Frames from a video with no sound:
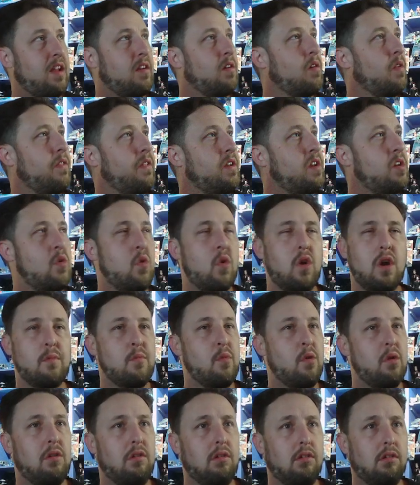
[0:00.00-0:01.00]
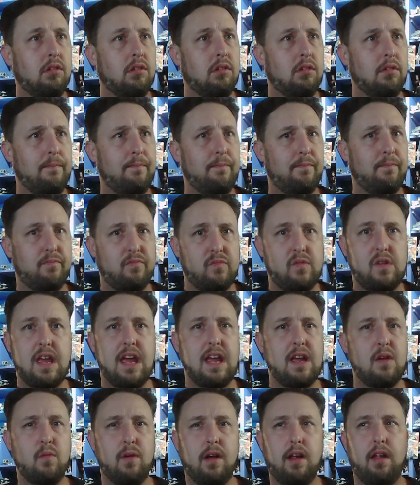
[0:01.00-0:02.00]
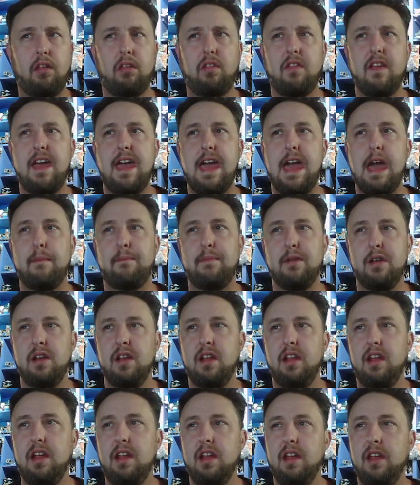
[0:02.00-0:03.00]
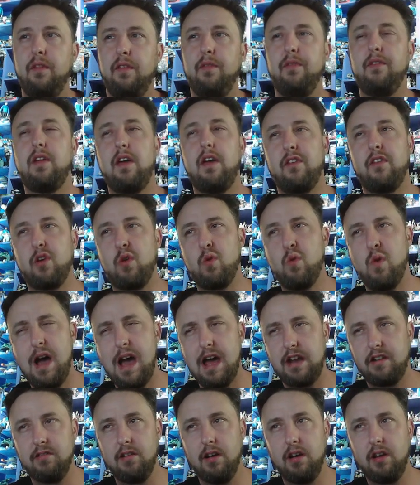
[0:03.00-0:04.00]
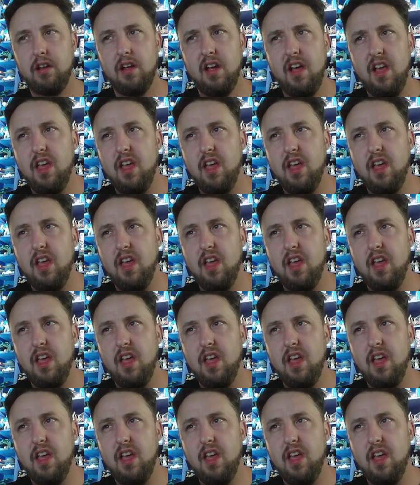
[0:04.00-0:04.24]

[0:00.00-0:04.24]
the normal gateways that happen in the other quadrant,